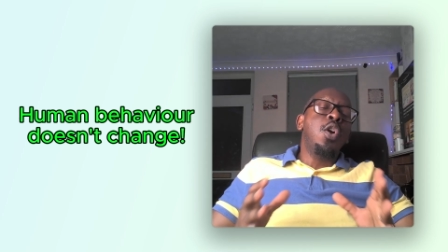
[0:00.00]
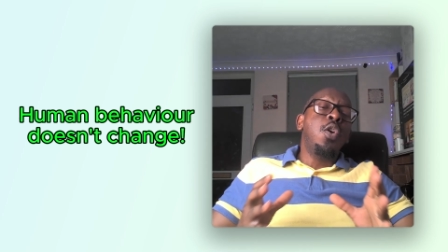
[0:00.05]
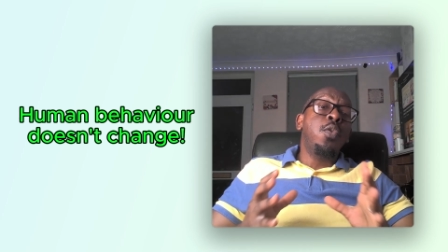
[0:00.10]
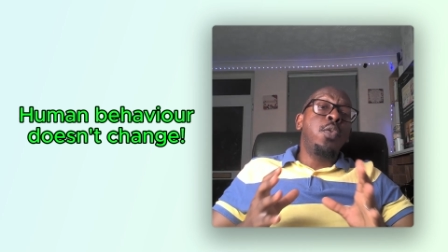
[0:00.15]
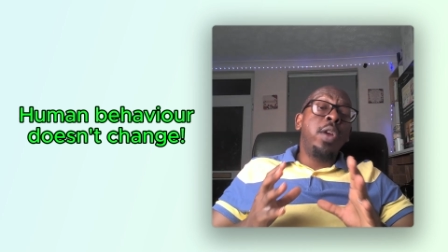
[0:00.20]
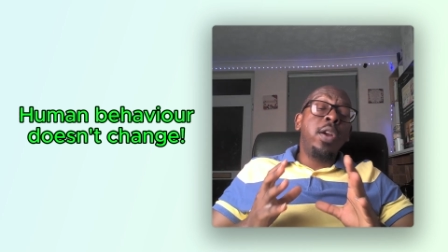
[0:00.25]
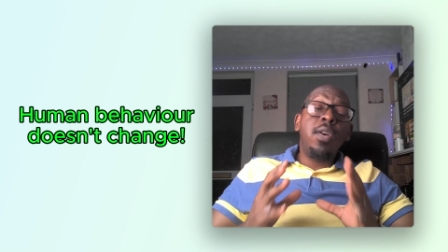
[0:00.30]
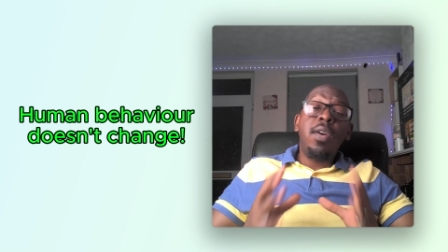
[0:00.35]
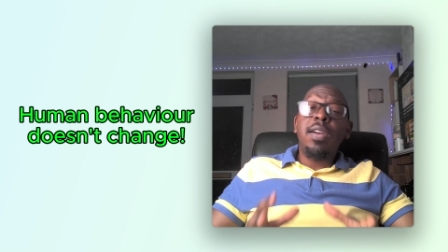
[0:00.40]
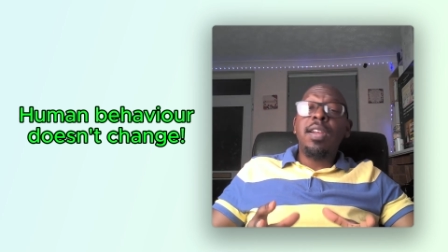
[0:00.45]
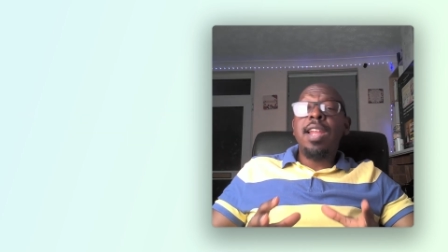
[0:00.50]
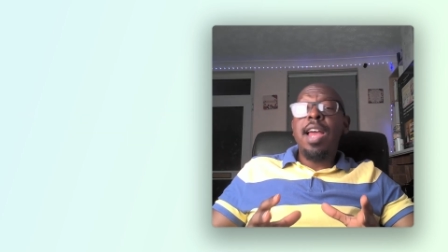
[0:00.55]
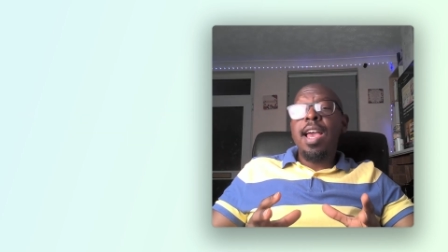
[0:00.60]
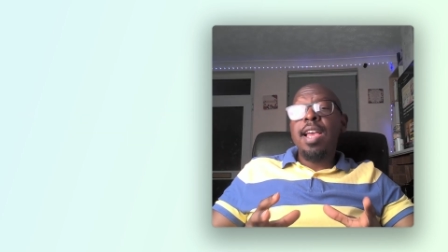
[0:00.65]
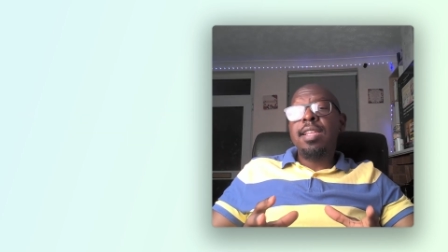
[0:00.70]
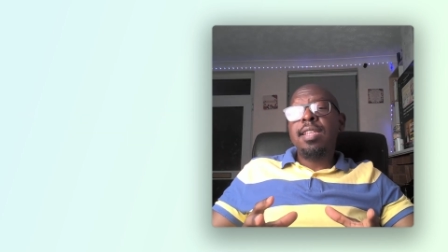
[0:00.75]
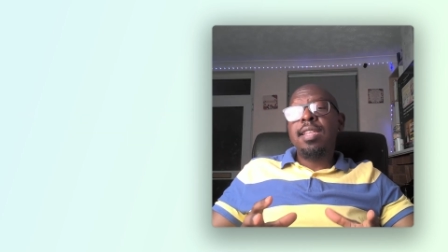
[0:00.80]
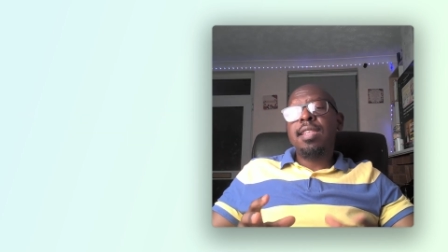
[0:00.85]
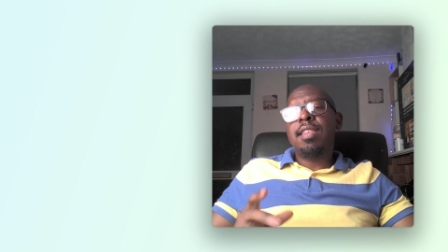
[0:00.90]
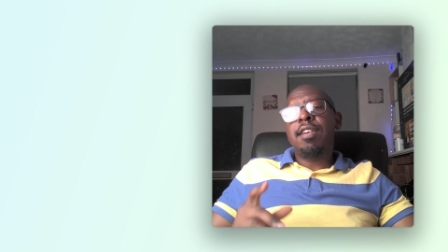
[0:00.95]

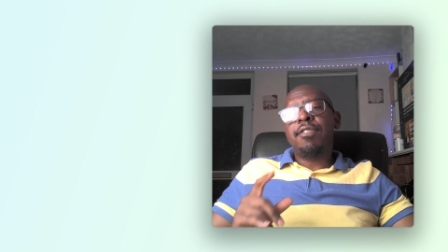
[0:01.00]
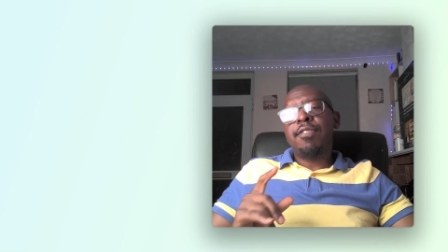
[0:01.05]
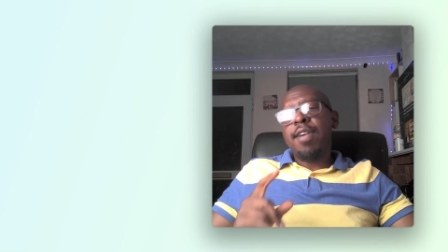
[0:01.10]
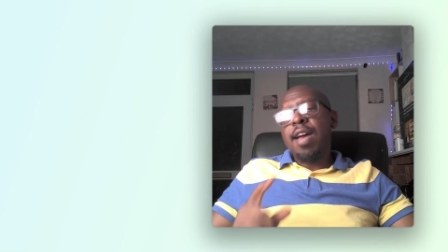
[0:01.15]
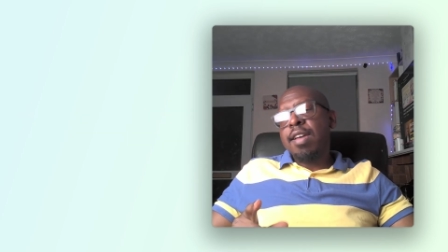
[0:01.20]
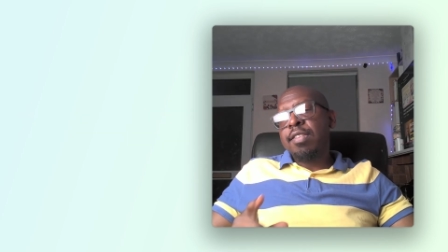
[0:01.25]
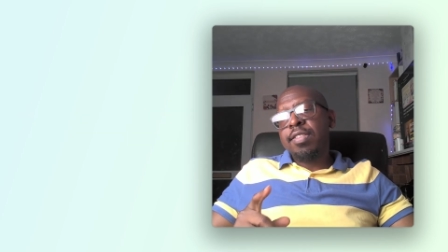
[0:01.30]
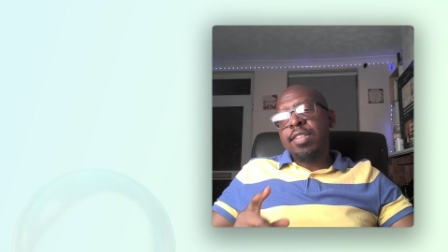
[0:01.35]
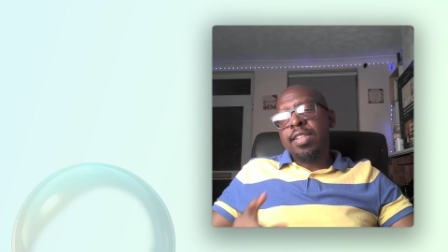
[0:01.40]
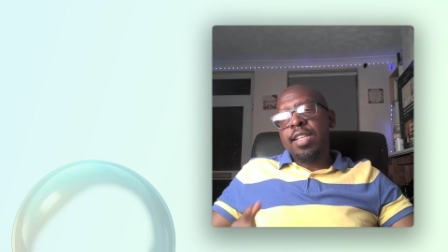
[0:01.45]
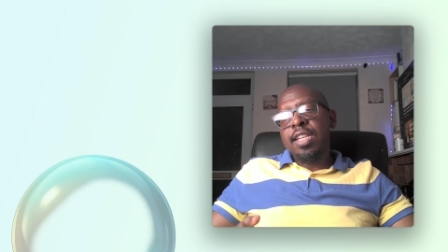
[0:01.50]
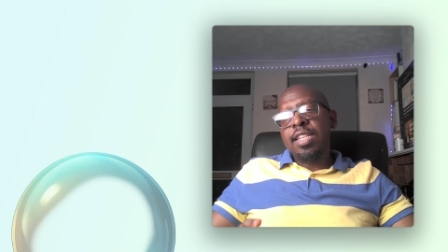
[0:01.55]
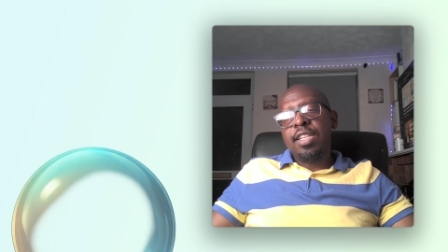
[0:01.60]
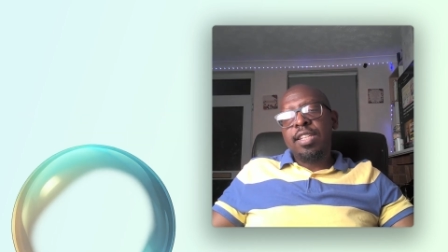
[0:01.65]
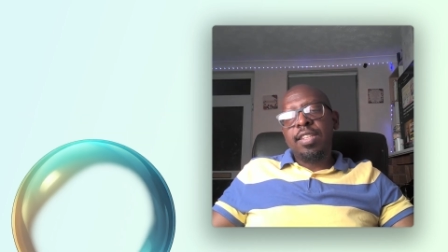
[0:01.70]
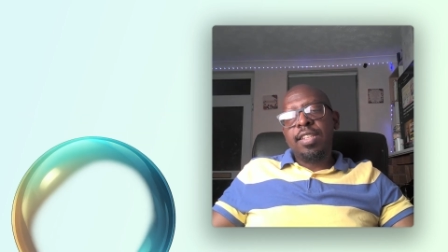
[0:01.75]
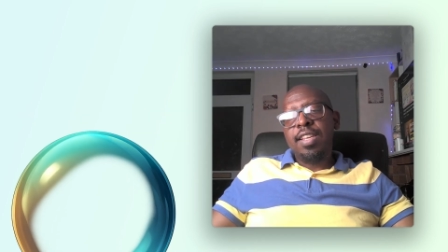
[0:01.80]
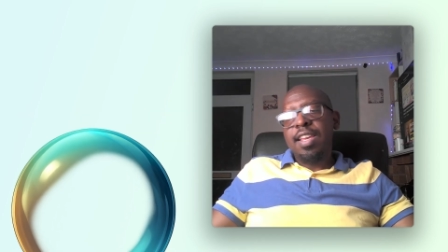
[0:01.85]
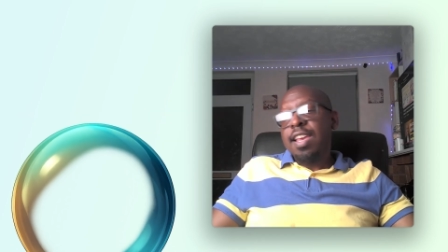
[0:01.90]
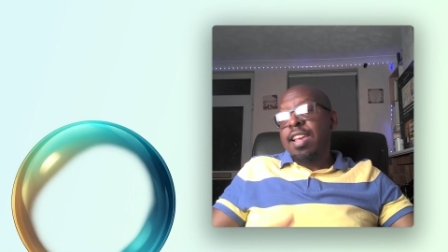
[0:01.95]
Recognizing the five
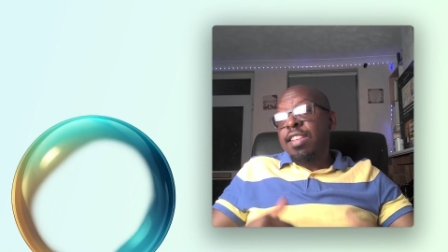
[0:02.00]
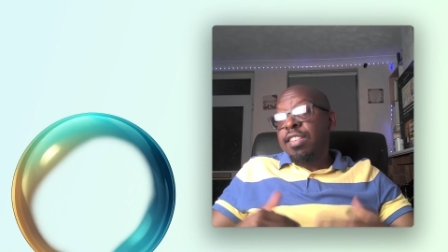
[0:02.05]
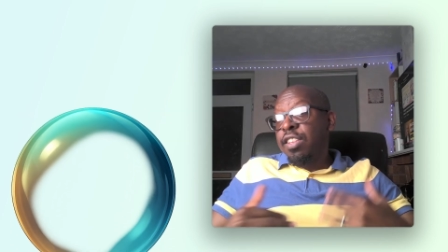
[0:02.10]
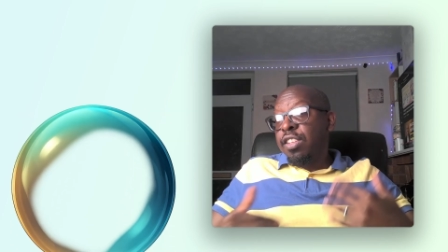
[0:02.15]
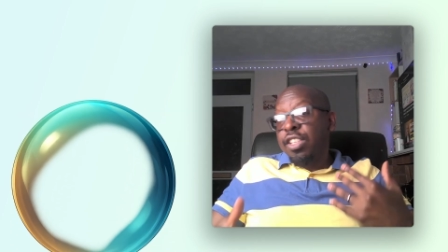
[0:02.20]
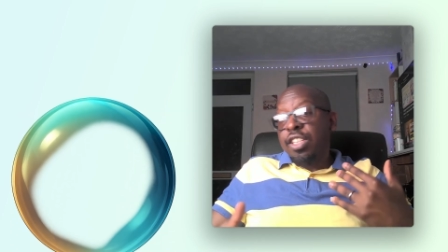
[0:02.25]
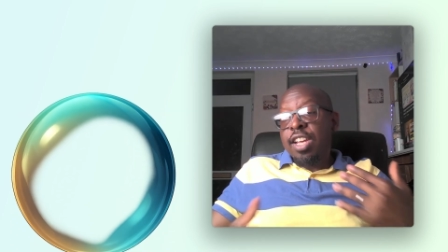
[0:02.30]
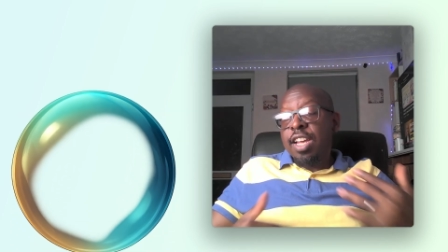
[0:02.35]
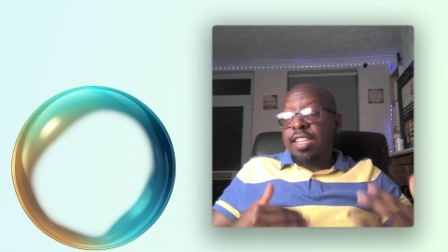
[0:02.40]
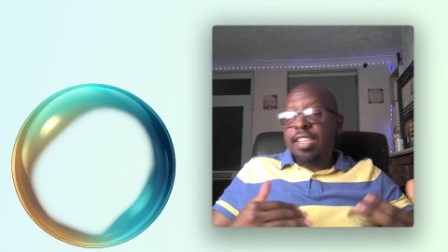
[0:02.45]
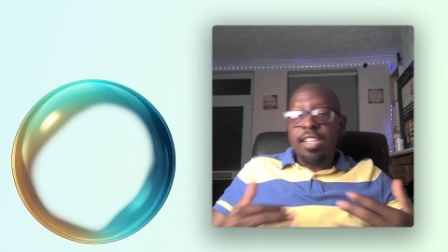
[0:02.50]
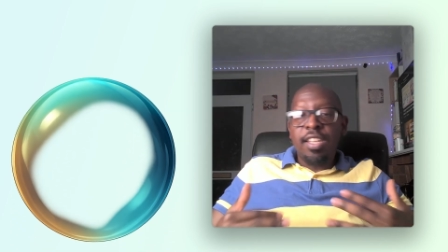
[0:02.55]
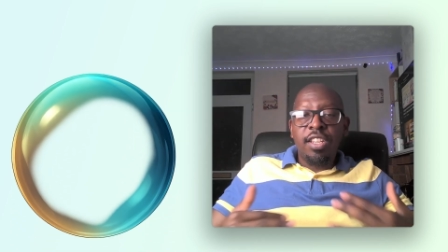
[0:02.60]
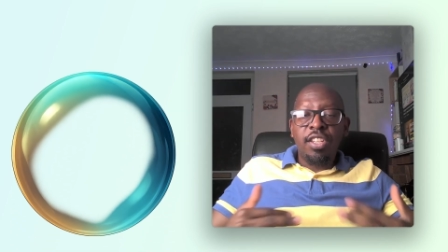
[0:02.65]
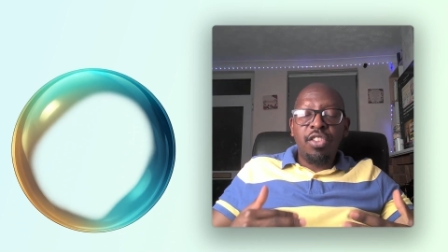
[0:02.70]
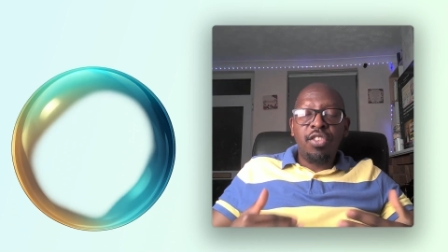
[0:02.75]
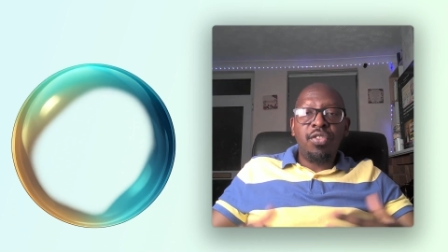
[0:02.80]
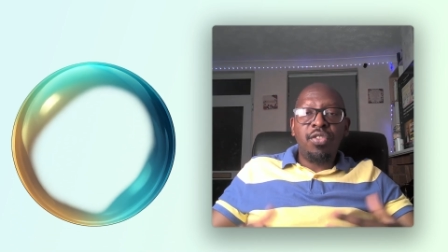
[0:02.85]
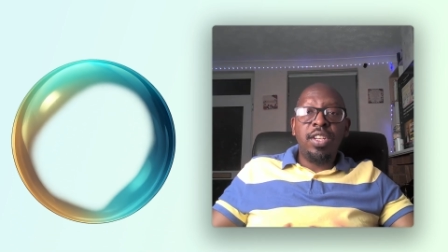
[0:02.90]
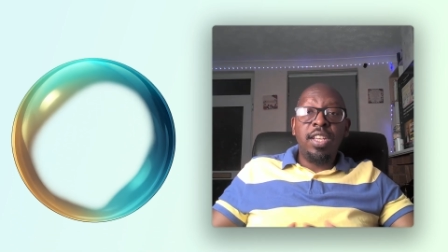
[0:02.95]
stages isn't just
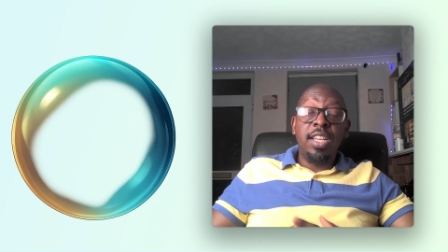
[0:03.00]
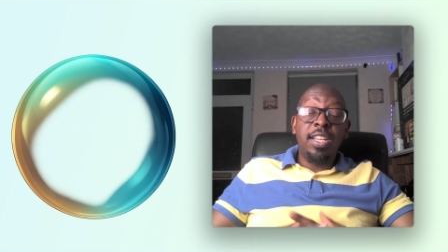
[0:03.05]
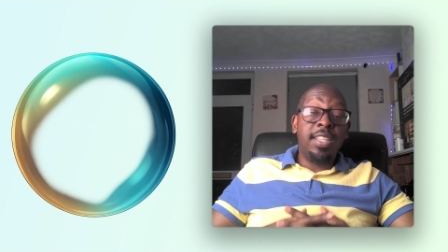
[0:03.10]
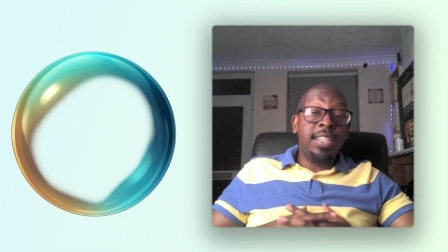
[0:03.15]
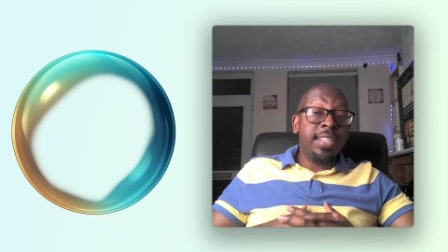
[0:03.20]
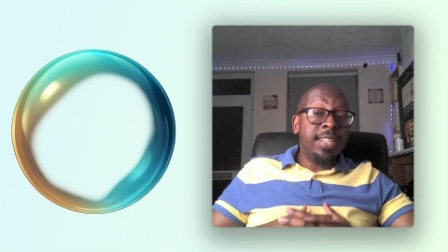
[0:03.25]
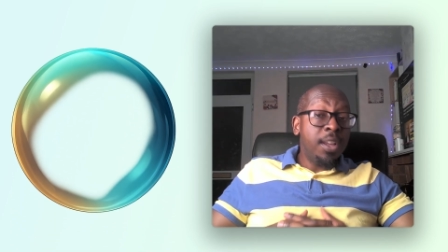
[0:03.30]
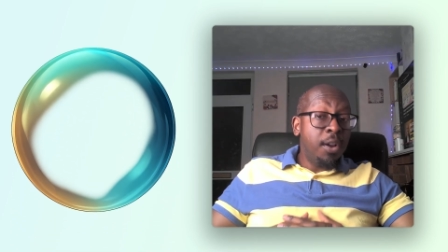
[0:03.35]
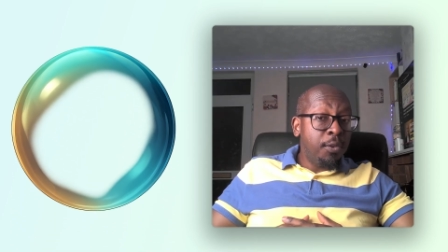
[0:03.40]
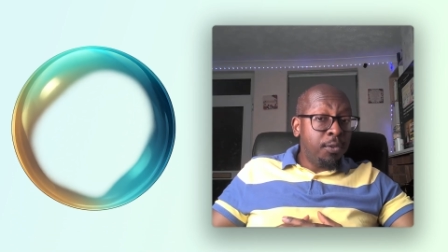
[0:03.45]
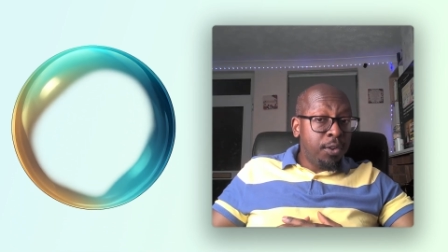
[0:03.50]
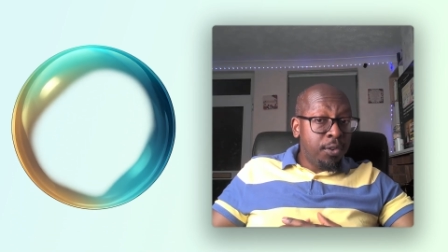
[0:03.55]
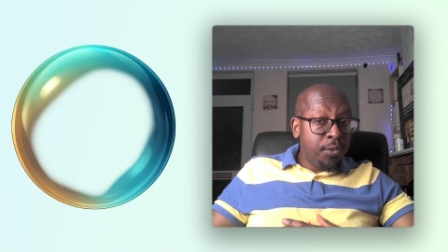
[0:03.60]
history, it's self